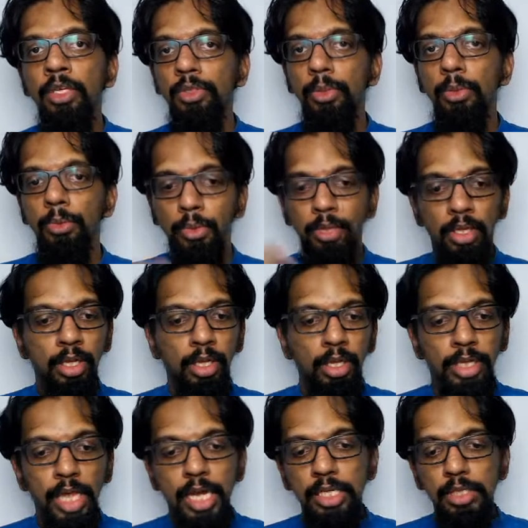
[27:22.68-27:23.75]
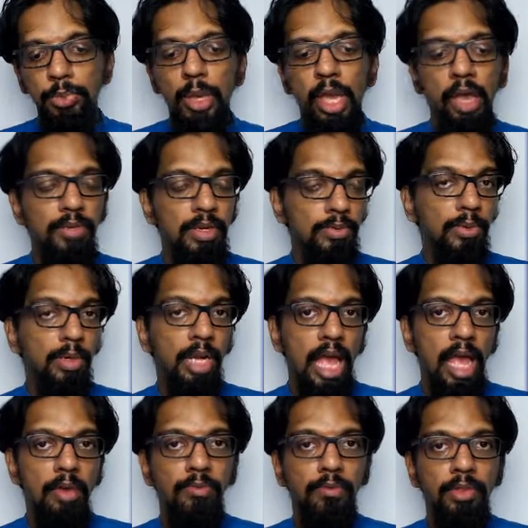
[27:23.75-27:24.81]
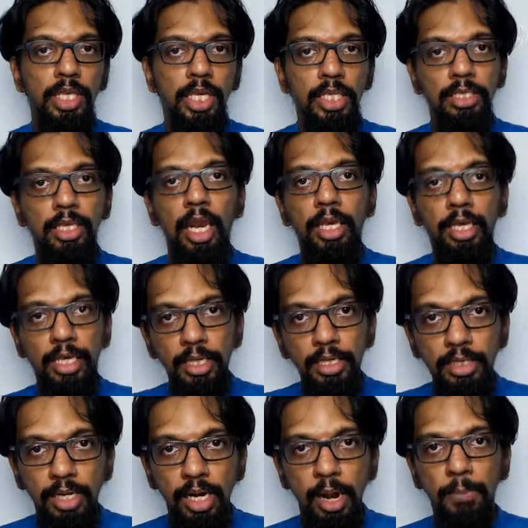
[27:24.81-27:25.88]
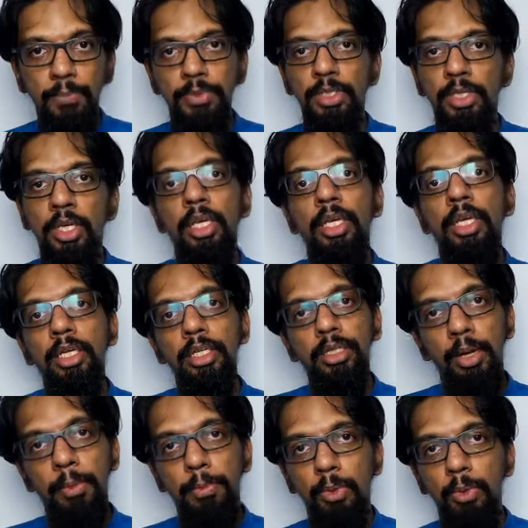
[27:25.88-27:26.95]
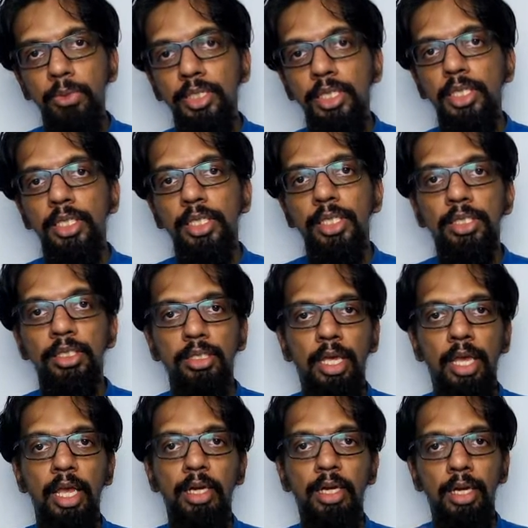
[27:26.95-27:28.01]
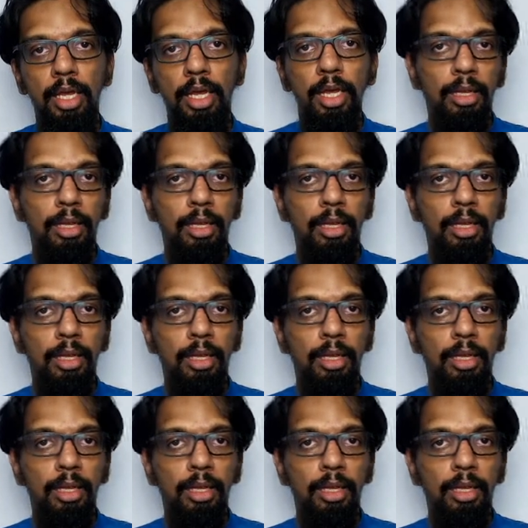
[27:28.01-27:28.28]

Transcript: So that is where we would have things like interrupt processors, and